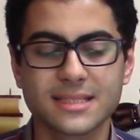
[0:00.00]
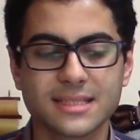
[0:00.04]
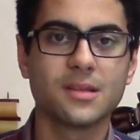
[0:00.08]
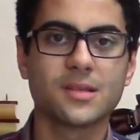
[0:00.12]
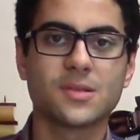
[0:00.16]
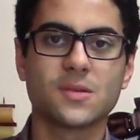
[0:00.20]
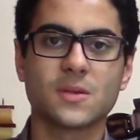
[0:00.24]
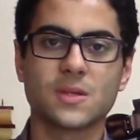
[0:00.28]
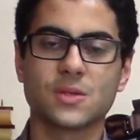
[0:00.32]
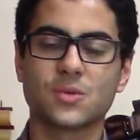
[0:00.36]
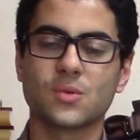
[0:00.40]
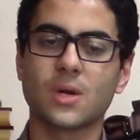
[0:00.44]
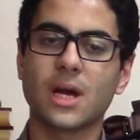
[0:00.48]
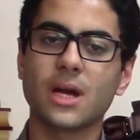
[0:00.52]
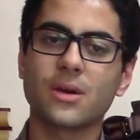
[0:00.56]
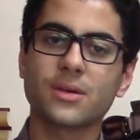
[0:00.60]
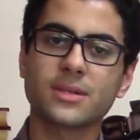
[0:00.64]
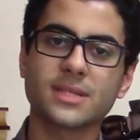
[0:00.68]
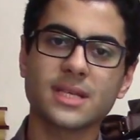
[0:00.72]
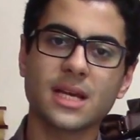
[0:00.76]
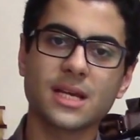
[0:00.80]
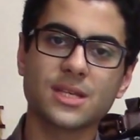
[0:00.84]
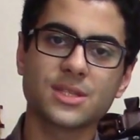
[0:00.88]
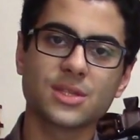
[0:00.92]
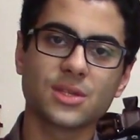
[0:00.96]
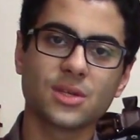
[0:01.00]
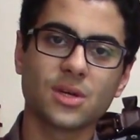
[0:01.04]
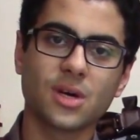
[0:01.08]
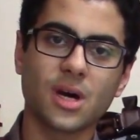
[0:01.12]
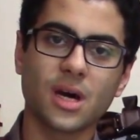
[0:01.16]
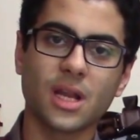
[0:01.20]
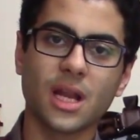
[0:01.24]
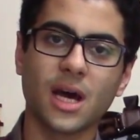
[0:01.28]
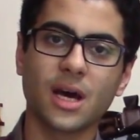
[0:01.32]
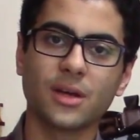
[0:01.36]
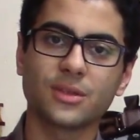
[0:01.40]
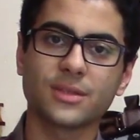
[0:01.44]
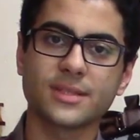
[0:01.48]
This was rirozizo
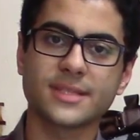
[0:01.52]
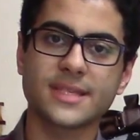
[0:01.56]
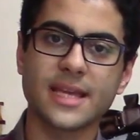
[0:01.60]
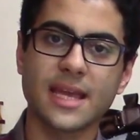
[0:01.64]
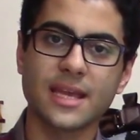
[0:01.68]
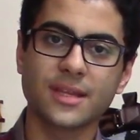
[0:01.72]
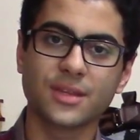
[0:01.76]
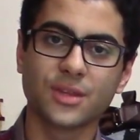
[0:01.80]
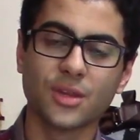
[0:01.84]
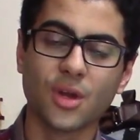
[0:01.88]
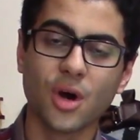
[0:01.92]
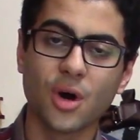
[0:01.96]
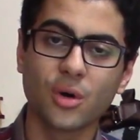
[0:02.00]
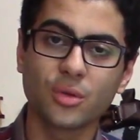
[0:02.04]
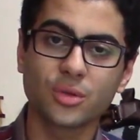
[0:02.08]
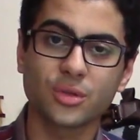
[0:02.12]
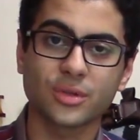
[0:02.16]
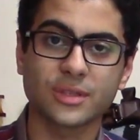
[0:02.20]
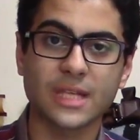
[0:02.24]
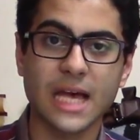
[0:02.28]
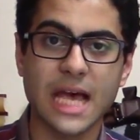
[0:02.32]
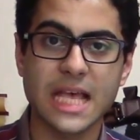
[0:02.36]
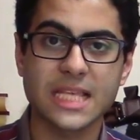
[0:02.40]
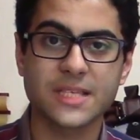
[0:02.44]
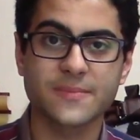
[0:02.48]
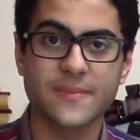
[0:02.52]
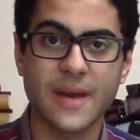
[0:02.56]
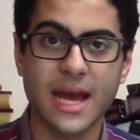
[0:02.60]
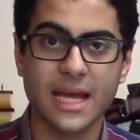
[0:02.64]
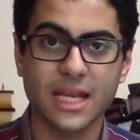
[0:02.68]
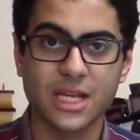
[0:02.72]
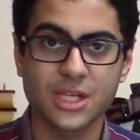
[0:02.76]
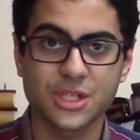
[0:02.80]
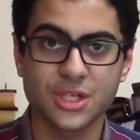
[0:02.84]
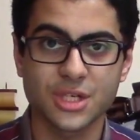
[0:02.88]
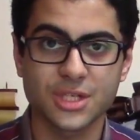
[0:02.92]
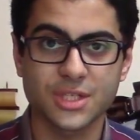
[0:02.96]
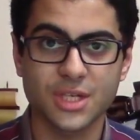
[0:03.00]
on how to say no to task
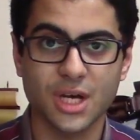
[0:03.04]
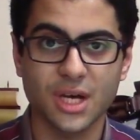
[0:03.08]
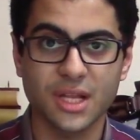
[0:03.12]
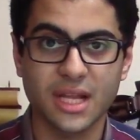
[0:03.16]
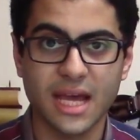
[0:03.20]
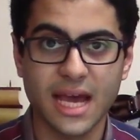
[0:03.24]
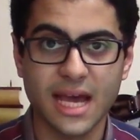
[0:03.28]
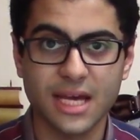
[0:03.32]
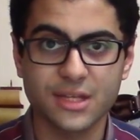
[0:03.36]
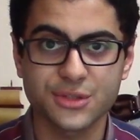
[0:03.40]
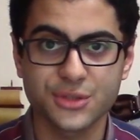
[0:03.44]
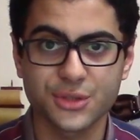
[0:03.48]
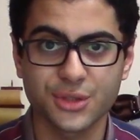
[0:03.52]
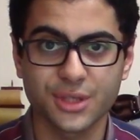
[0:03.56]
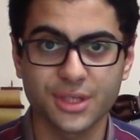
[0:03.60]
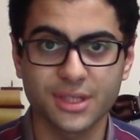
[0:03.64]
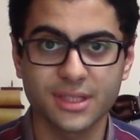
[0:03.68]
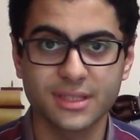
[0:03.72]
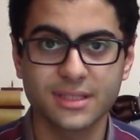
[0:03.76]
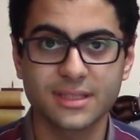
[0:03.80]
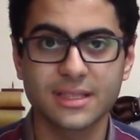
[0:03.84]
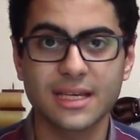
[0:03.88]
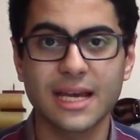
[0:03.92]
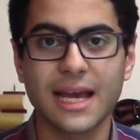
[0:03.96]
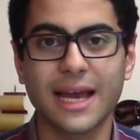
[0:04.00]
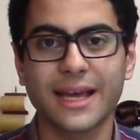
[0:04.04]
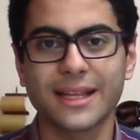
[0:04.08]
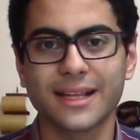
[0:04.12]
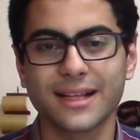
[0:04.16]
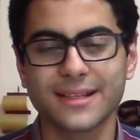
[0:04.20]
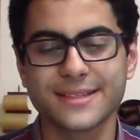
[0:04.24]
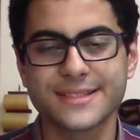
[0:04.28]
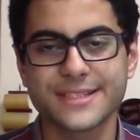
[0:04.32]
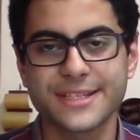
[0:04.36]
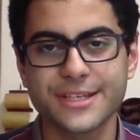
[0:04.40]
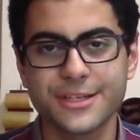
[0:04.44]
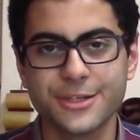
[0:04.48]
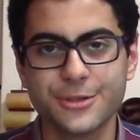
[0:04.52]
managers on Android, and
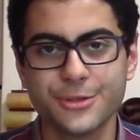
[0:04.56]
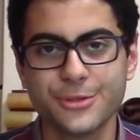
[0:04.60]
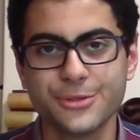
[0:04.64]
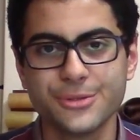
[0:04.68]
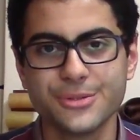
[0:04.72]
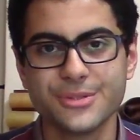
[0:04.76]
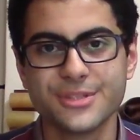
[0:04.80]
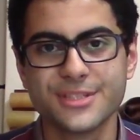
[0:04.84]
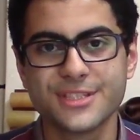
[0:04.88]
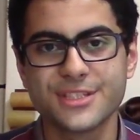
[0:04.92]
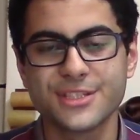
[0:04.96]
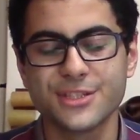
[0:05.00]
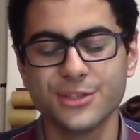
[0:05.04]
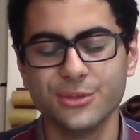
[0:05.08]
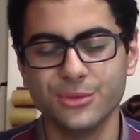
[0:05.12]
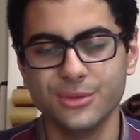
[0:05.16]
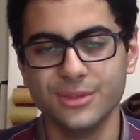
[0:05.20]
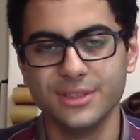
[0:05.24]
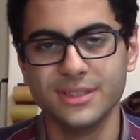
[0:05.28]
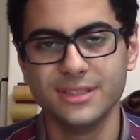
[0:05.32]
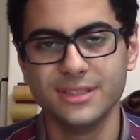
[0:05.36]
I'll see you soon.